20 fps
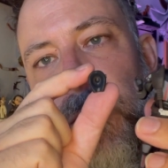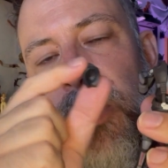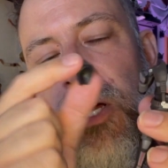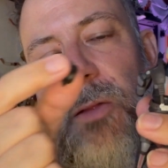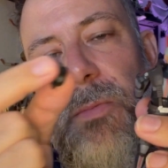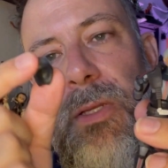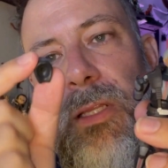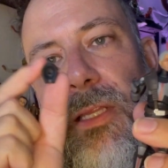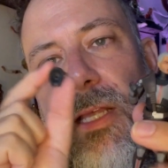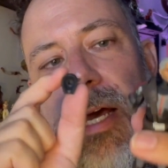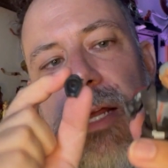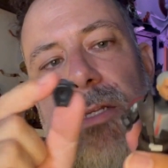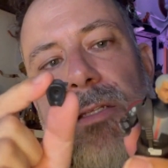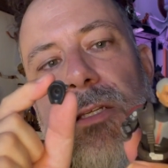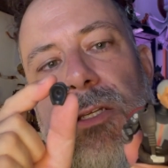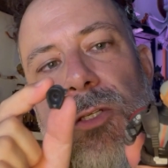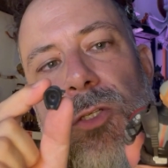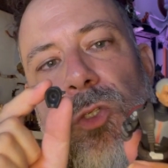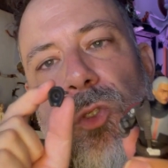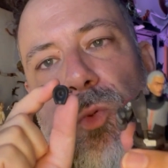helmet. That is
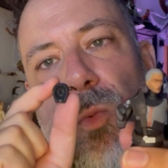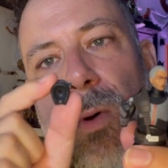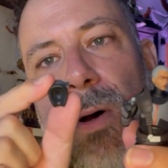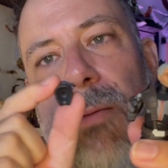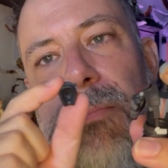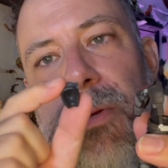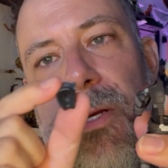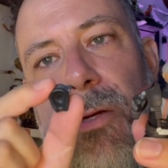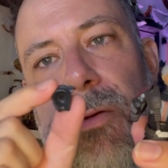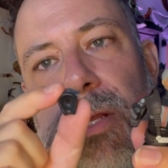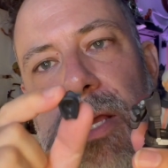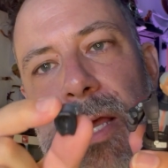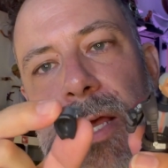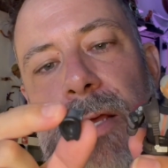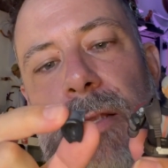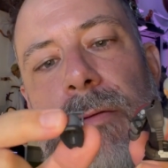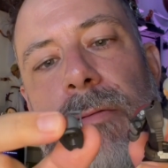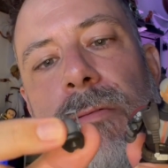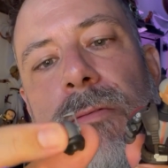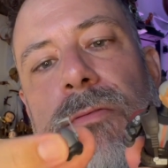a swap out
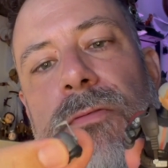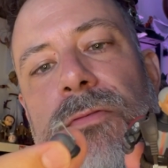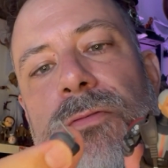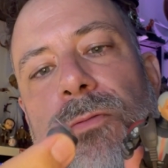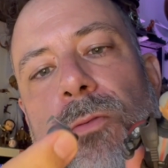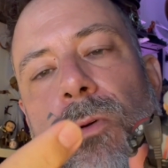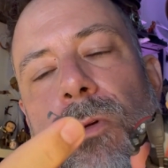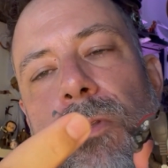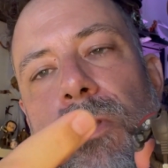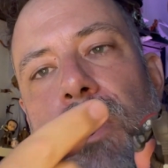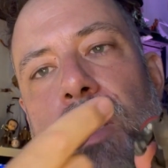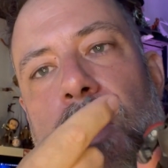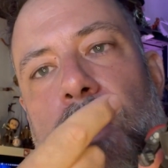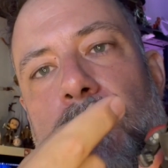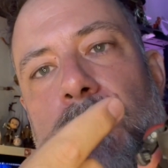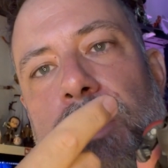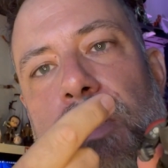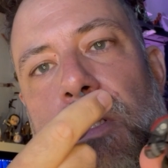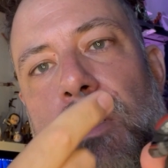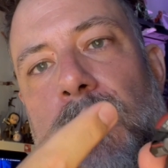head for the
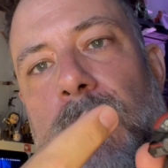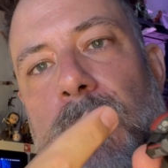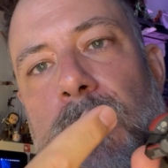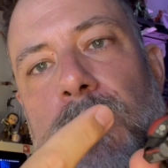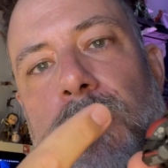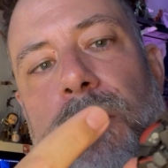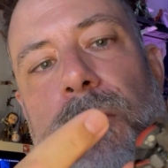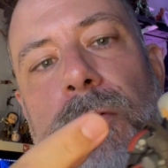helmeted look.